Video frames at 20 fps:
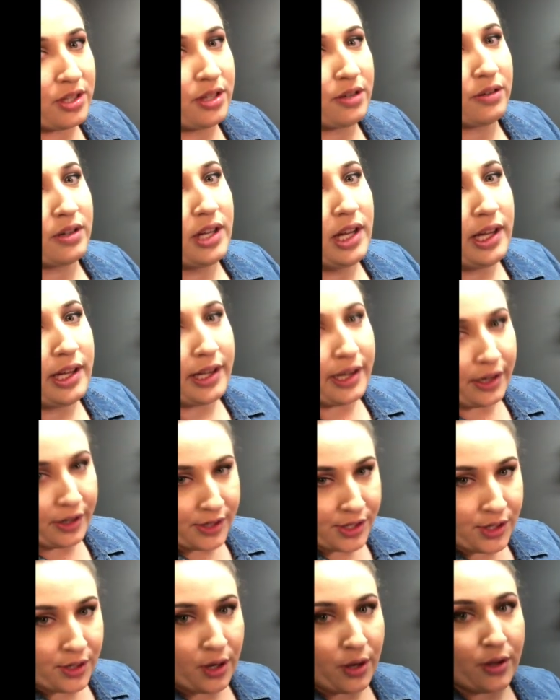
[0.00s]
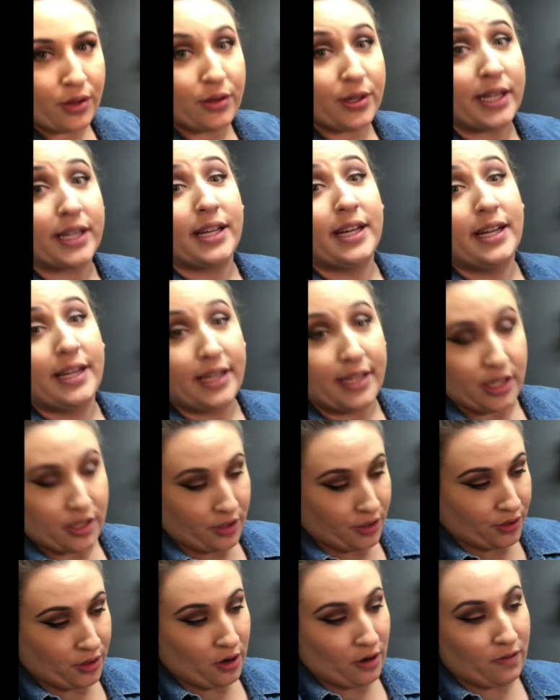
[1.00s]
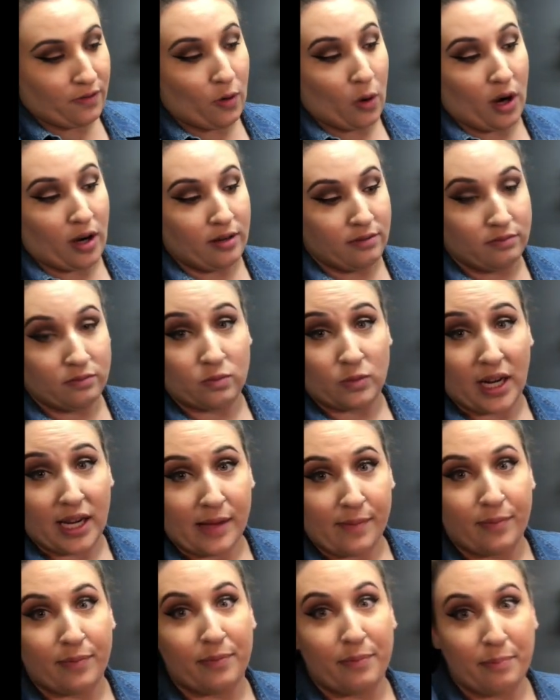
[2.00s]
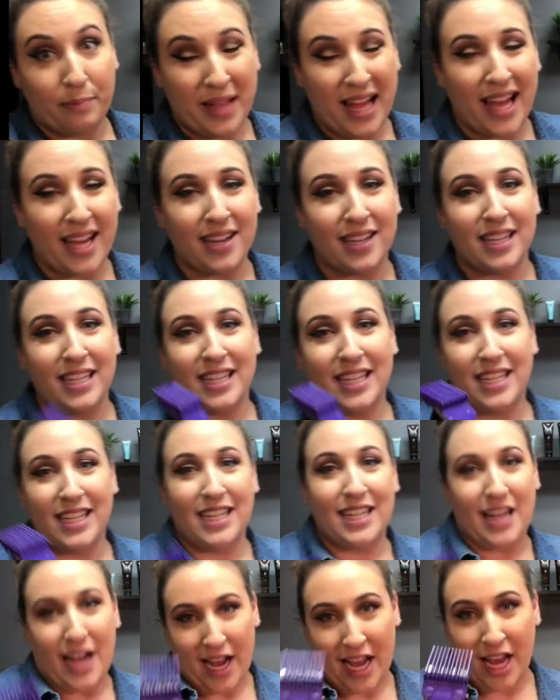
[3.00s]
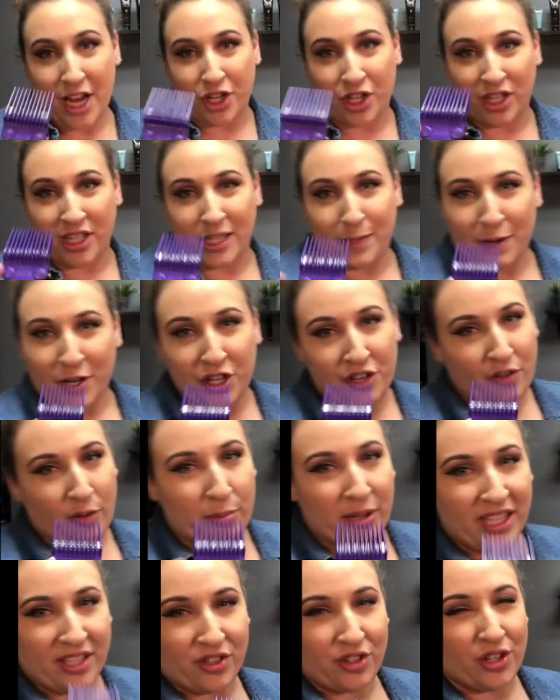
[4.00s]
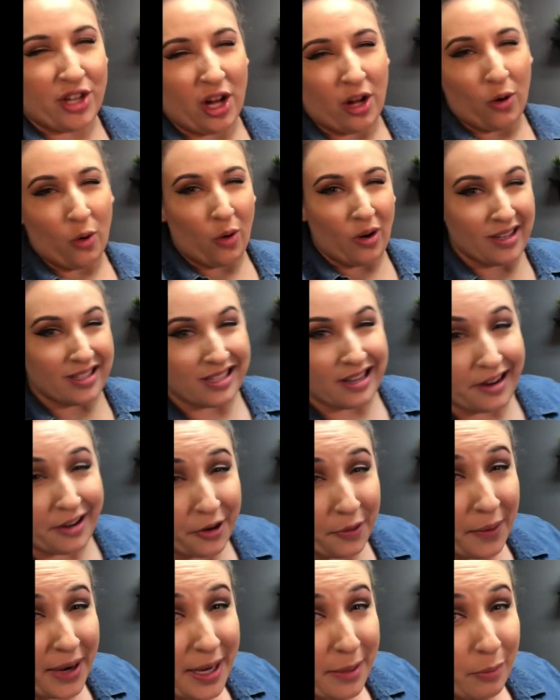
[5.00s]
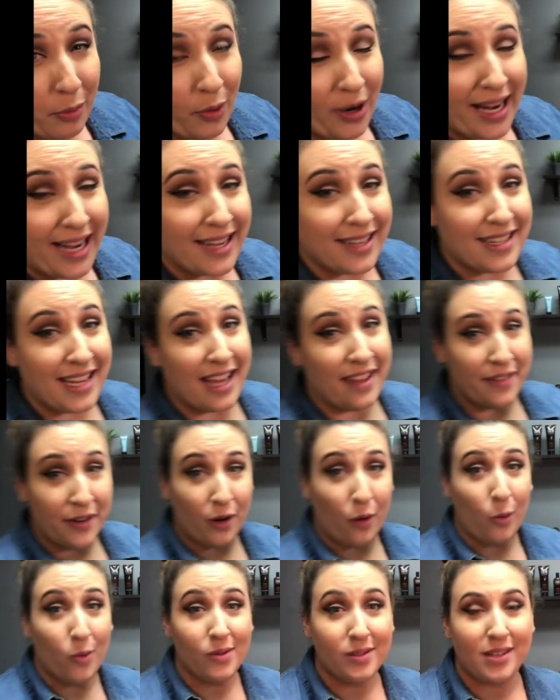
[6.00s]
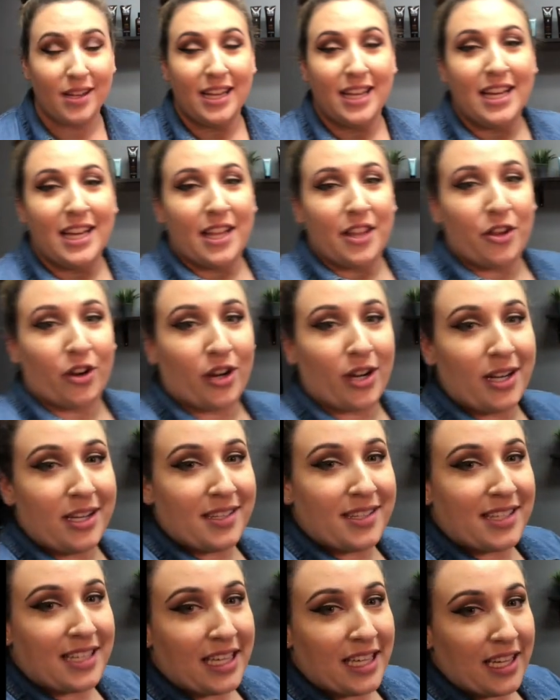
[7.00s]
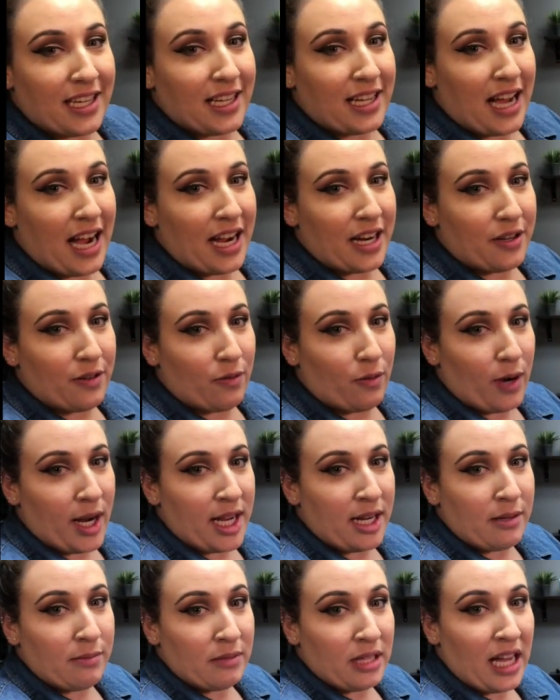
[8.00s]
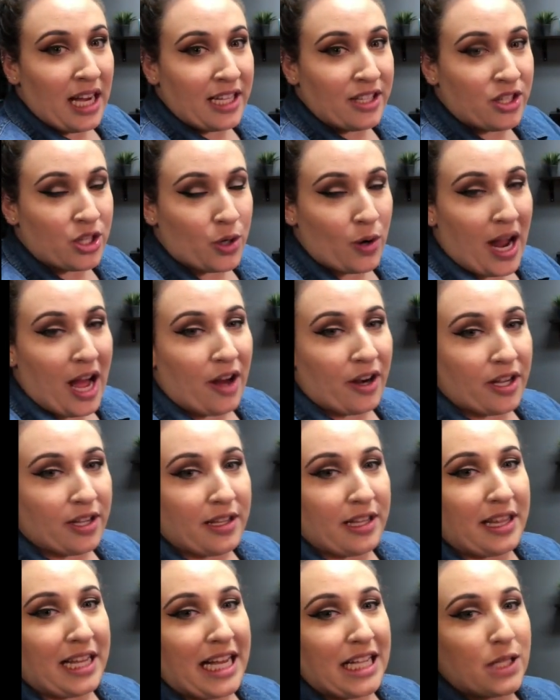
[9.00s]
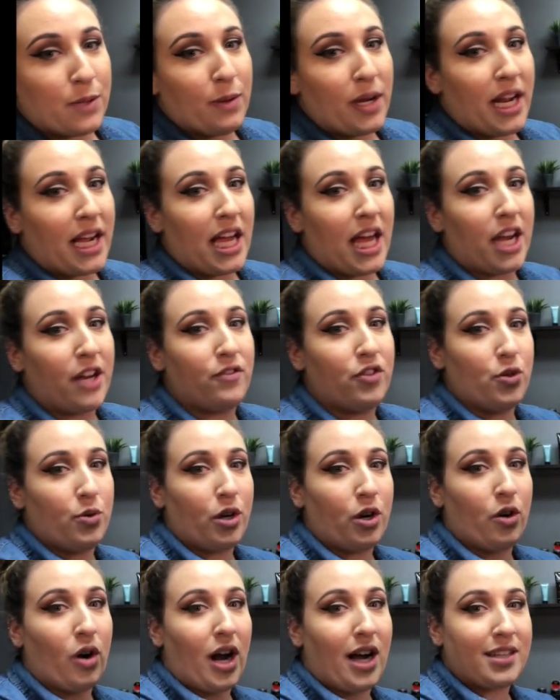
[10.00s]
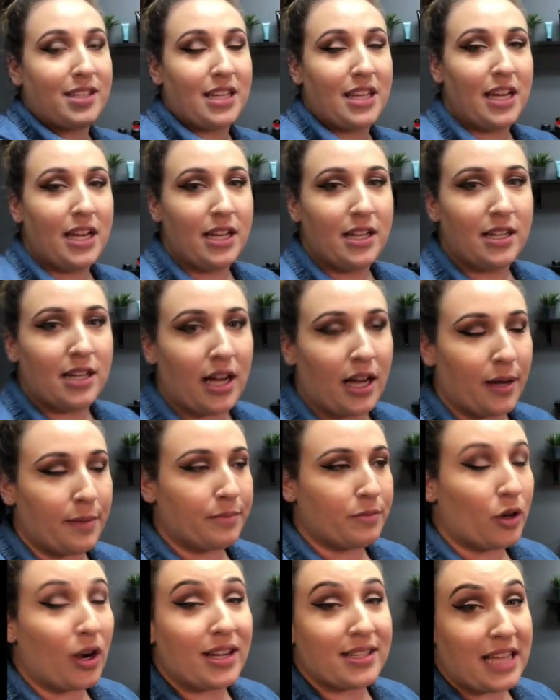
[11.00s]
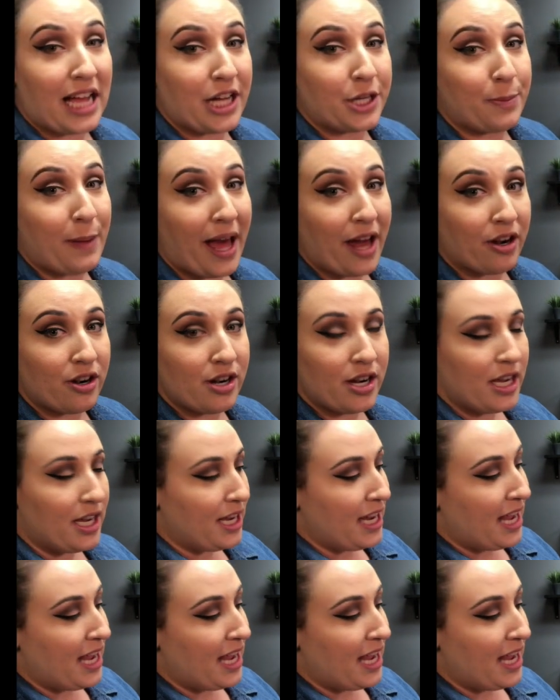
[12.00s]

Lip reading: 2, here's stroke 3, here's stroke 4, right? But occasionally, especially if your blades are dull or it's not a great brand and they're old, you're gonna see kind of random lines throughout it, and that's when I kind of do a cross hatch pattern